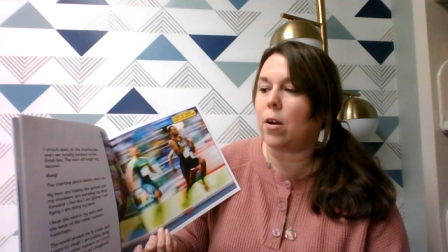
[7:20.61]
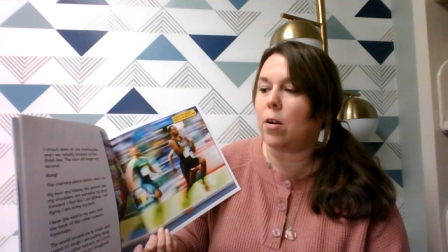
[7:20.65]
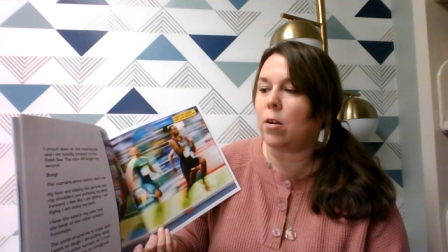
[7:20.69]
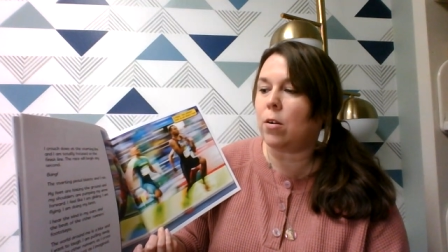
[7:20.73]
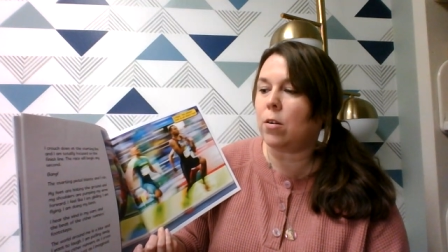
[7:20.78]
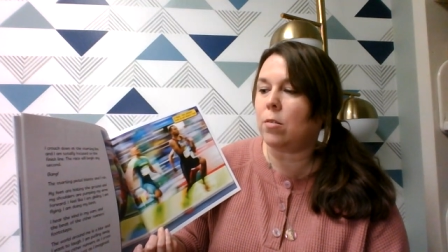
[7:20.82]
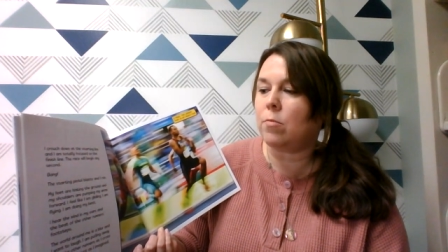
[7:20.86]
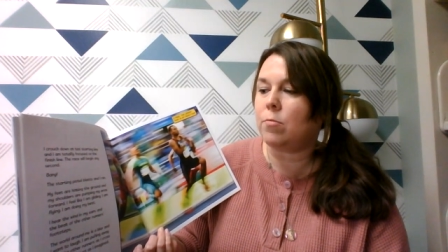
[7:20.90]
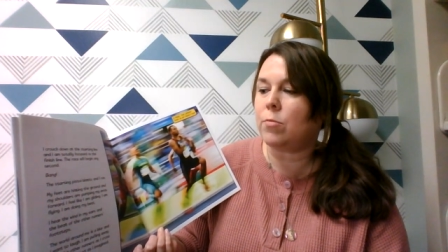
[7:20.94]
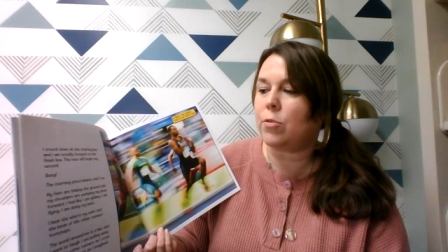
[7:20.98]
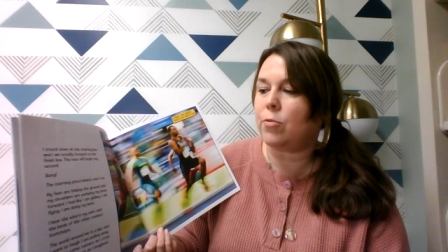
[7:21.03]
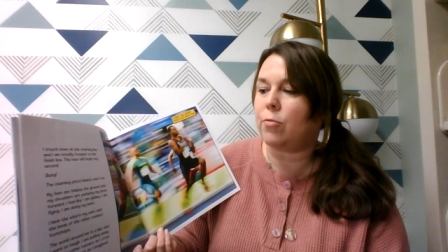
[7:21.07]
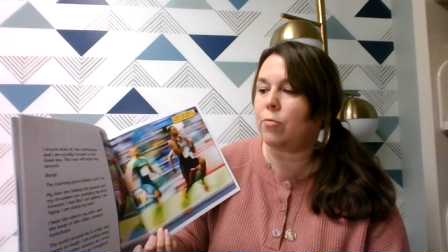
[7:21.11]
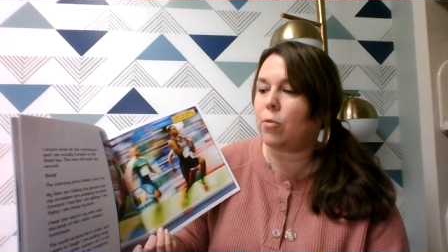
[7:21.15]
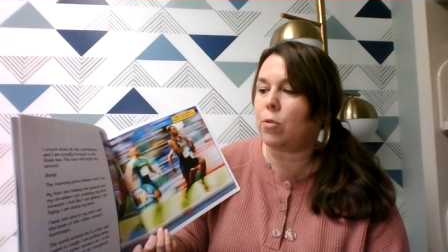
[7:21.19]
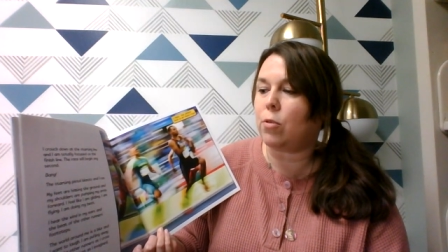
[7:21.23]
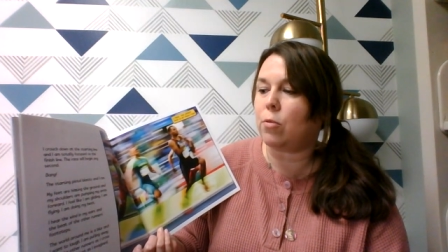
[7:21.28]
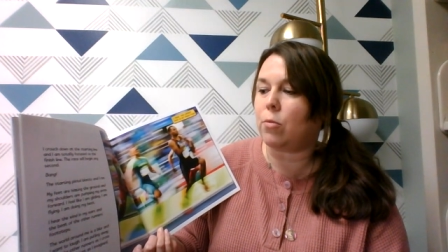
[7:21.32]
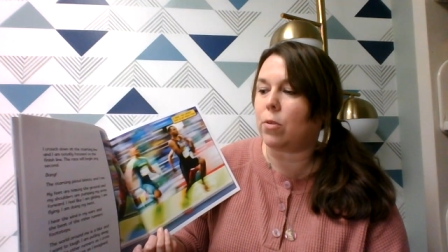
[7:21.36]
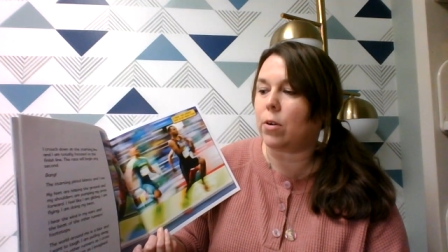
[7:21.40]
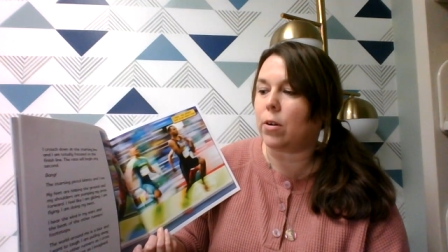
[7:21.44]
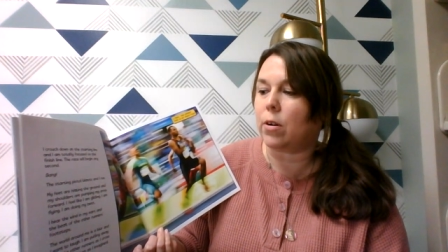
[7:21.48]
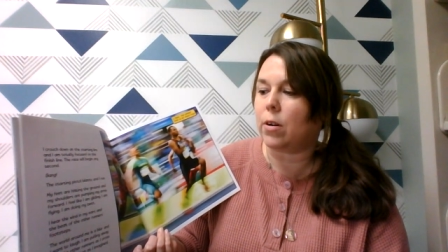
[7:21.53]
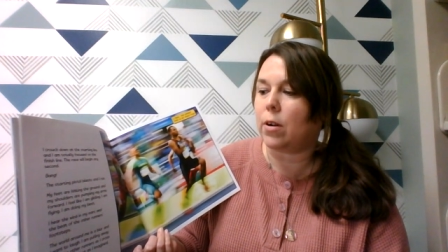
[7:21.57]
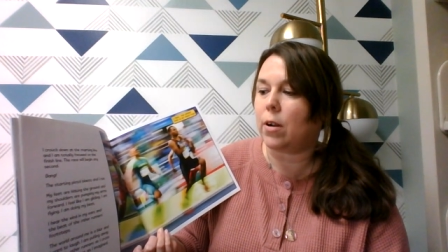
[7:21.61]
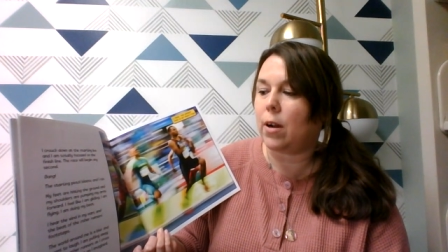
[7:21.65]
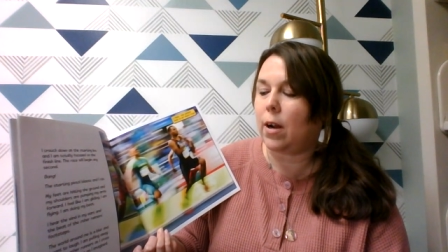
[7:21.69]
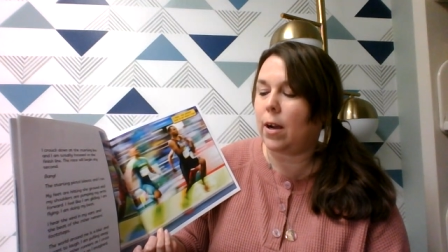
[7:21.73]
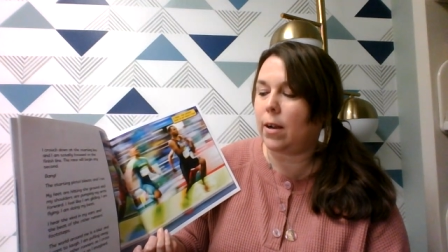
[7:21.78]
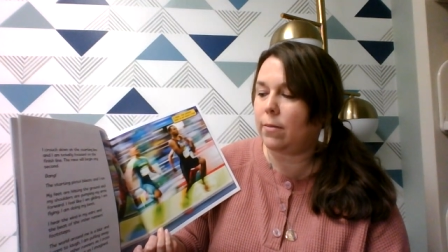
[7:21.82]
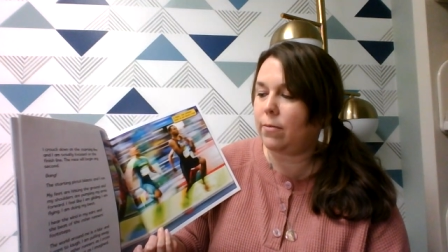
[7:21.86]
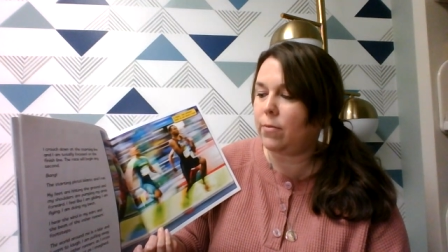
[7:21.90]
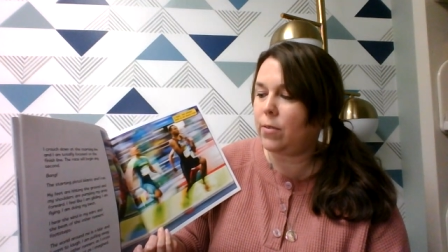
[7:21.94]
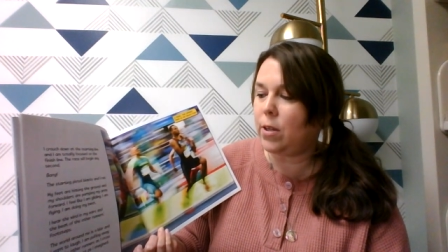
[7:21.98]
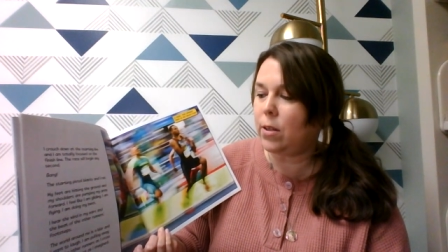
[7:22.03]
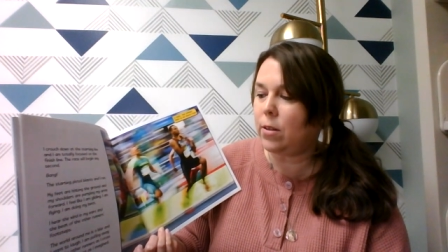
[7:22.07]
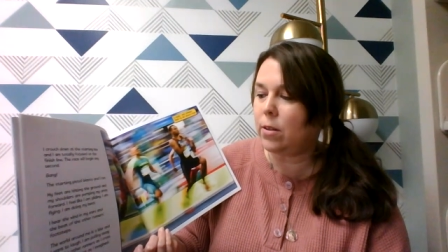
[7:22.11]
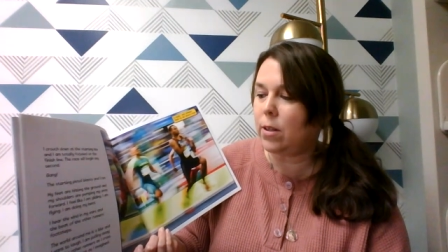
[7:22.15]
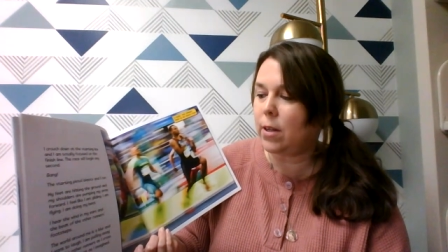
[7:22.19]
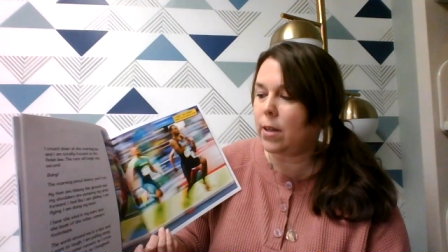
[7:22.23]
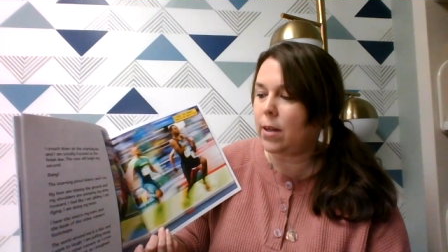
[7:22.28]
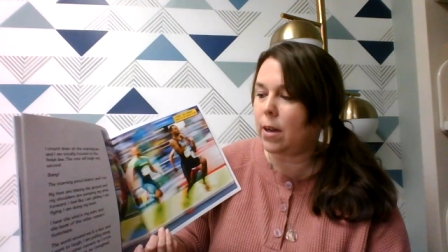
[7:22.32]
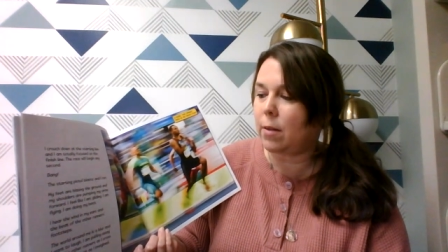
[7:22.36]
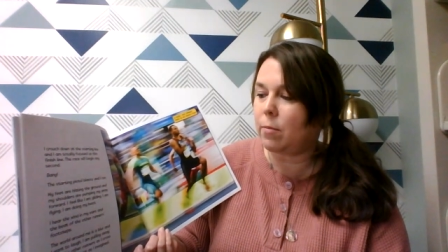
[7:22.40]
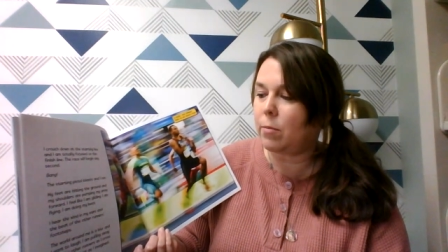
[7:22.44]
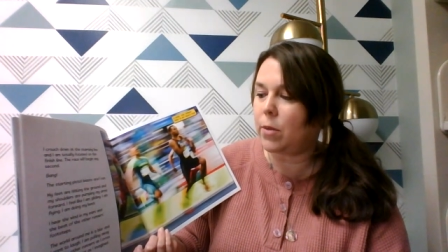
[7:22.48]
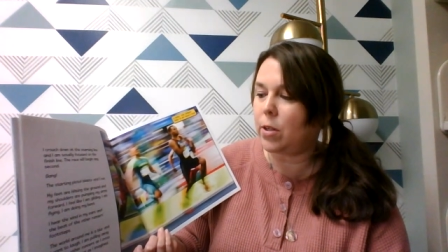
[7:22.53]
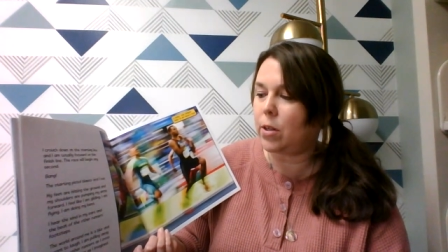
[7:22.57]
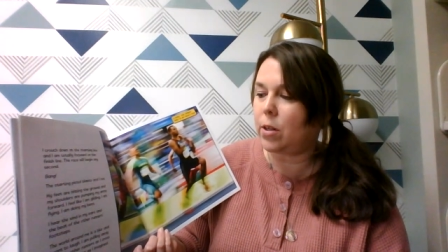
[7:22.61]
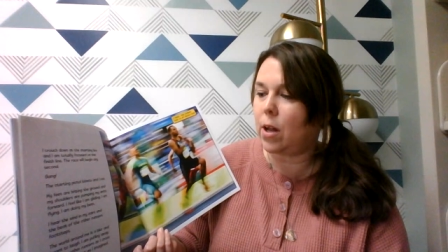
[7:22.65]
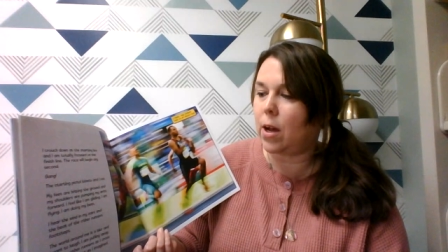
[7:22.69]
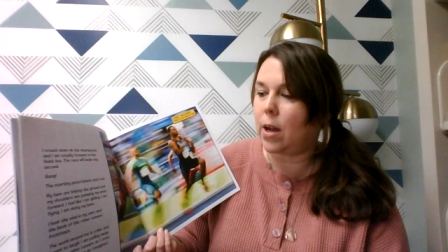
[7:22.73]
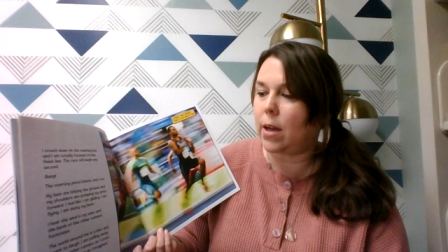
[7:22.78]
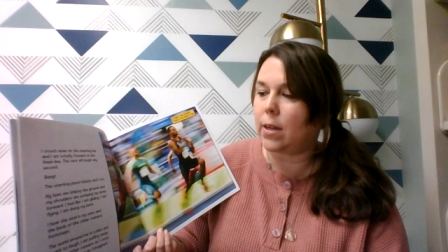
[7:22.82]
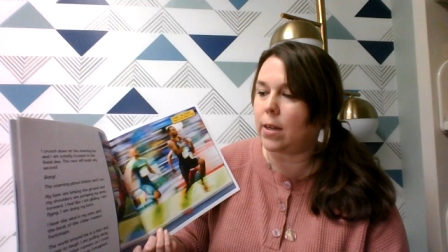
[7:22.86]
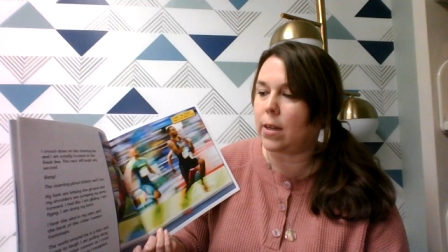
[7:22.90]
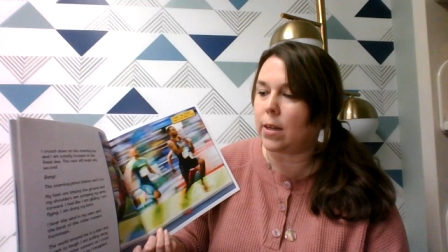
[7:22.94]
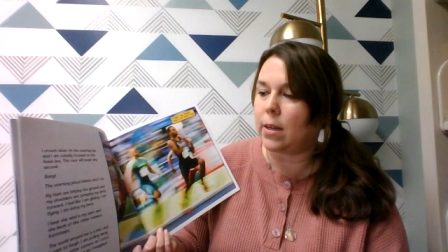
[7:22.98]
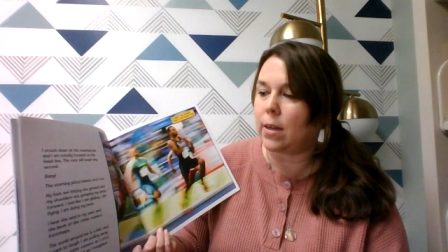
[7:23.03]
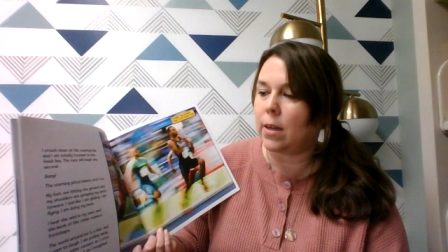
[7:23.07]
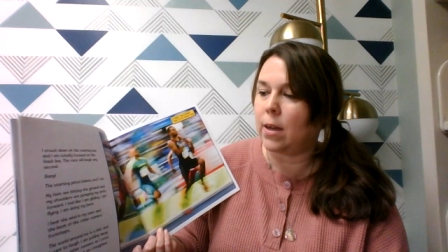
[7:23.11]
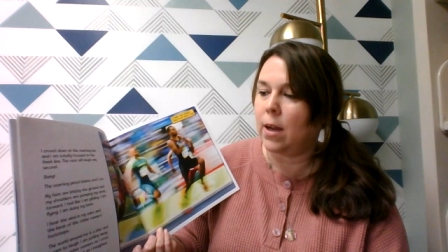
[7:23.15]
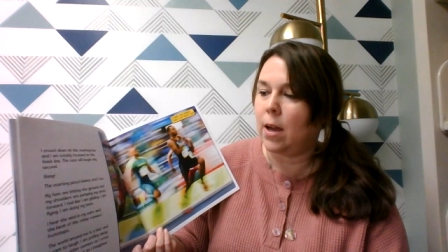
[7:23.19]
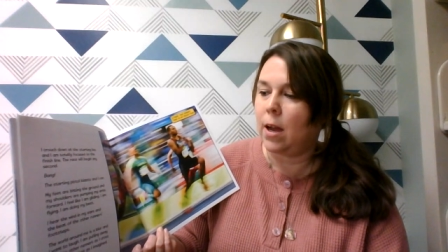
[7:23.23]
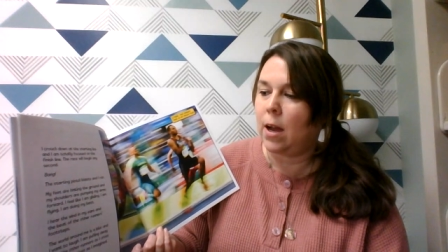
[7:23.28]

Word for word: arms forward. I feel like I'm gliding.